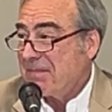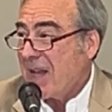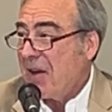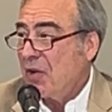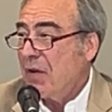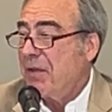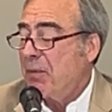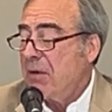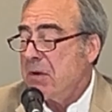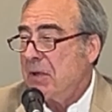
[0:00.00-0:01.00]
I don't know if the
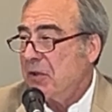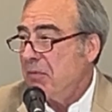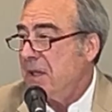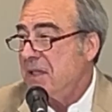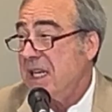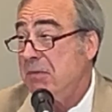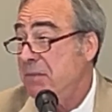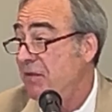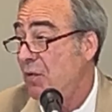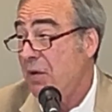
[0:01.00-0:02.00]
permeability would be the same as
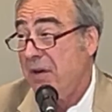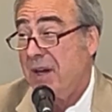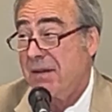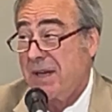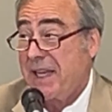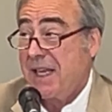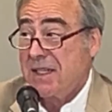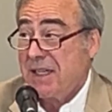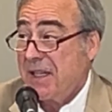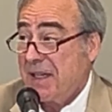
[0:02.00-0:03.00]
before or not. I can't
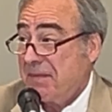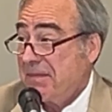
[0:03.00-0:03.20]
say that.